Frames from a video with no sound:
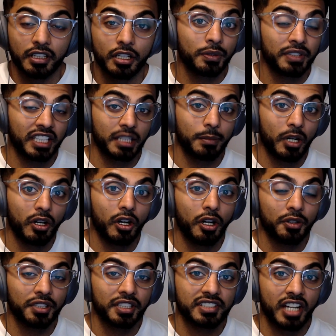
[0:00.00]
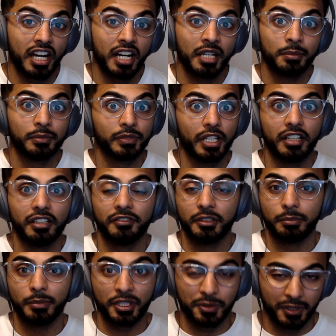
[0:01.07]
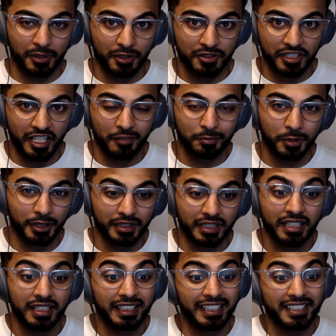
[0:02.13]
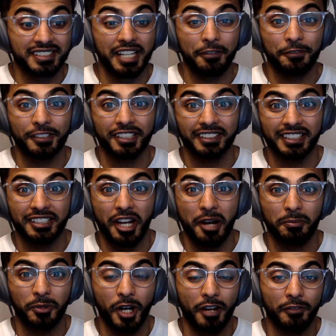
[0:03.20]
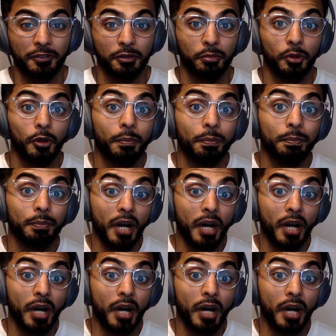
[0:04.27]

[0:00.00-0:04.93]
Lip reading: When you think about all the time, love, and mental energy I've put, it's definitely not profitable.